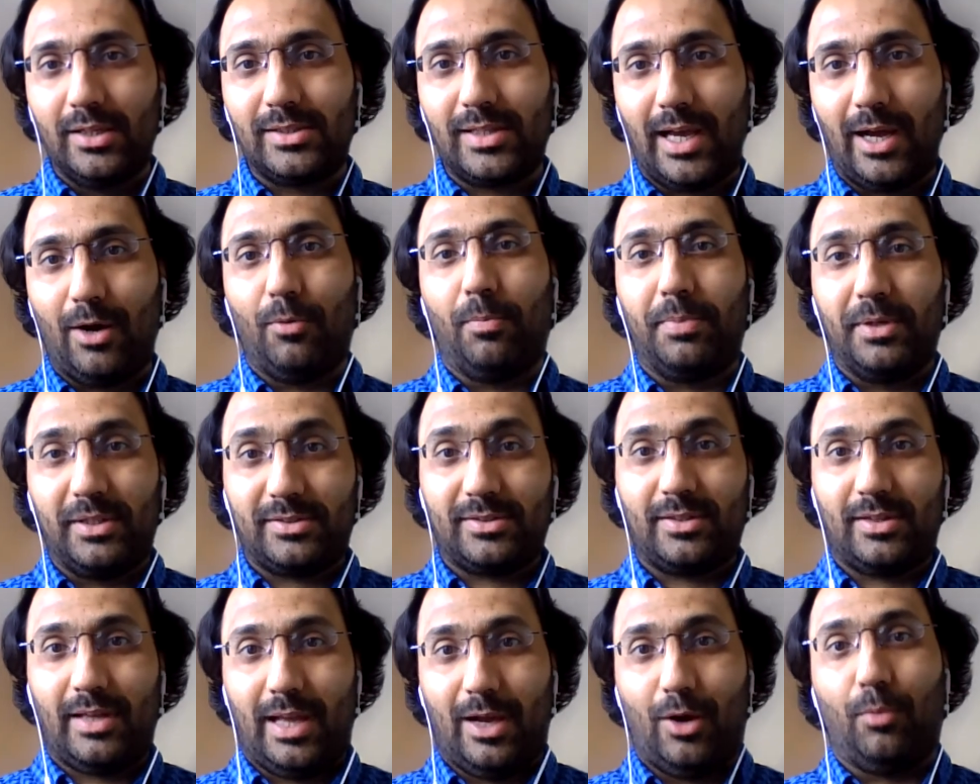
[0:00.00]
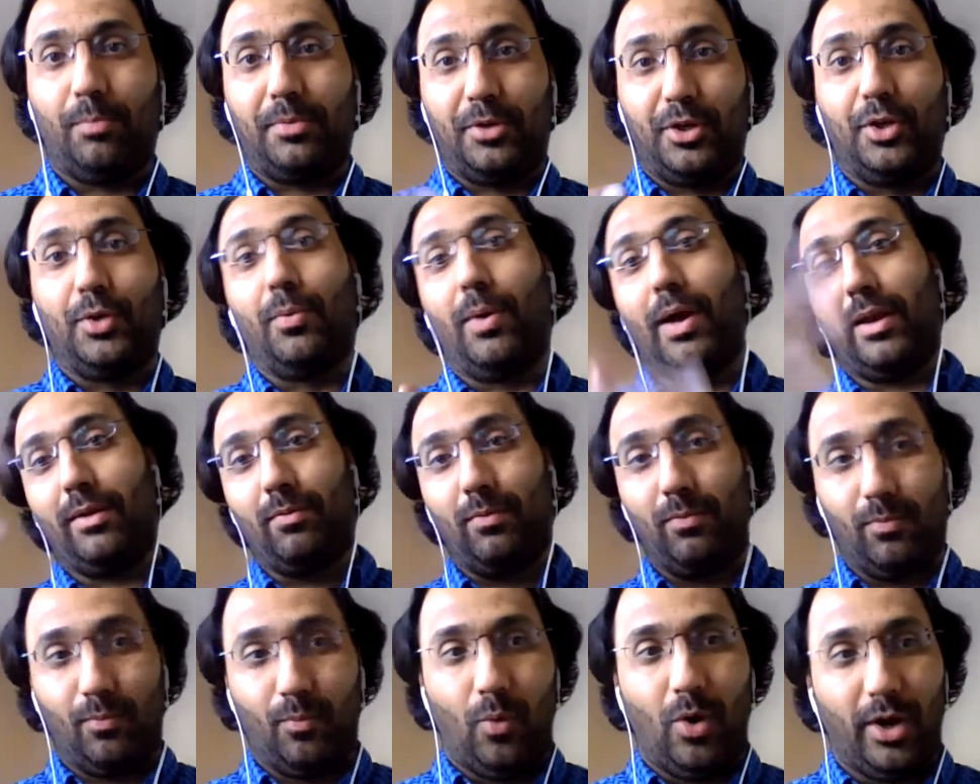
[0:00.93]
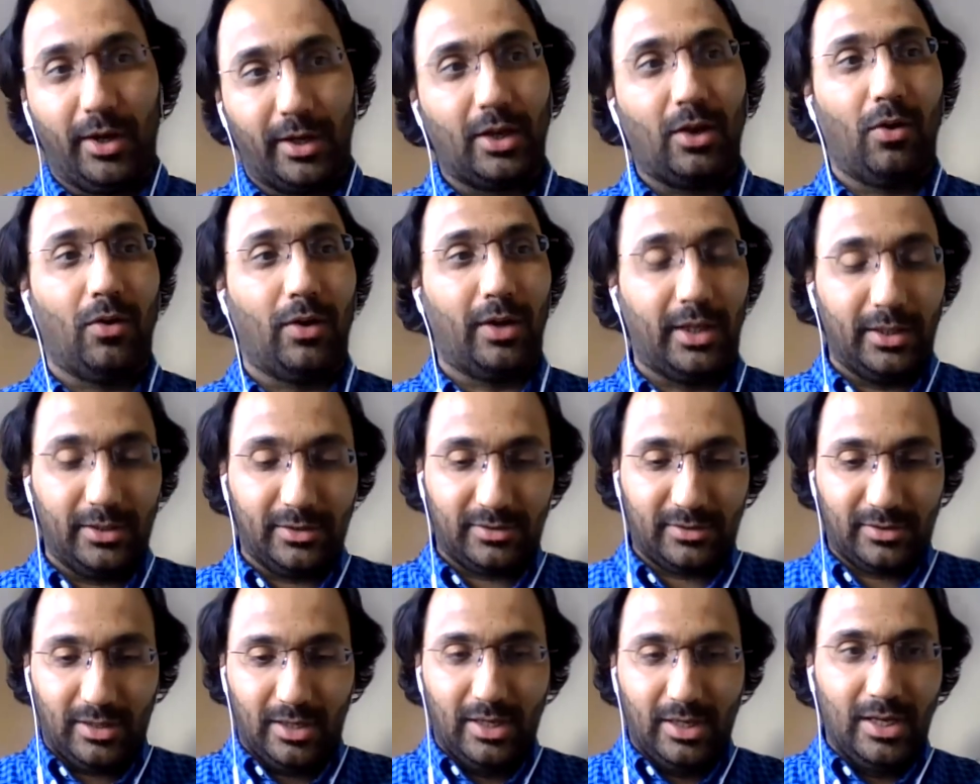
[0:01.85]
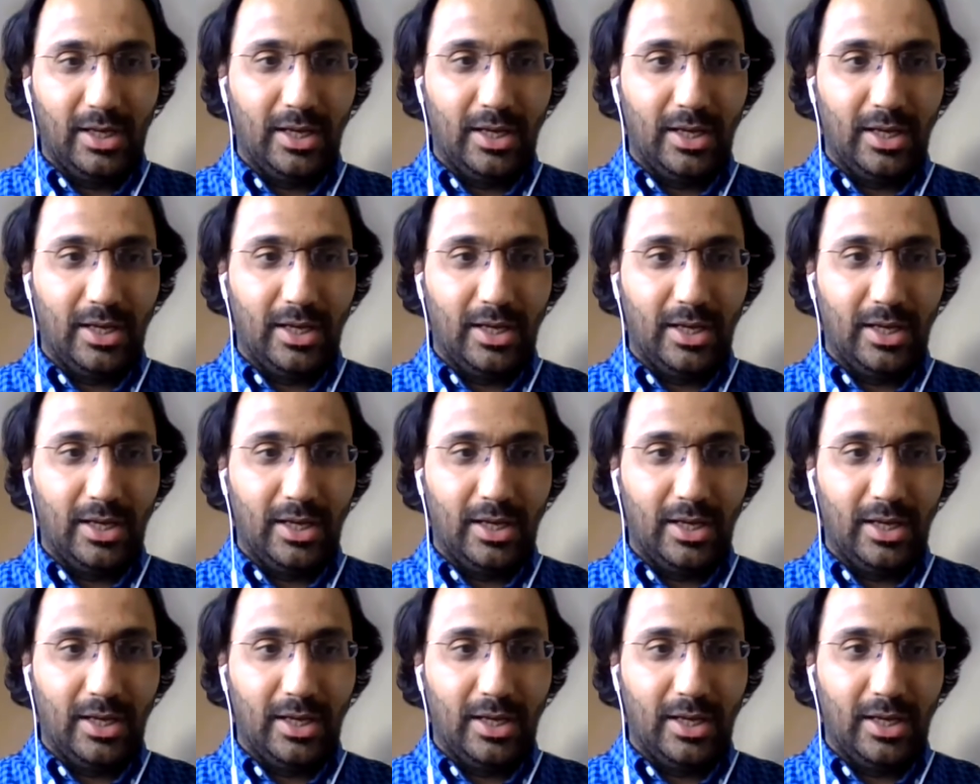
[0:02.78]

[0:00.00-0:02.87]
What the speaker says: to help you and wider colleagues.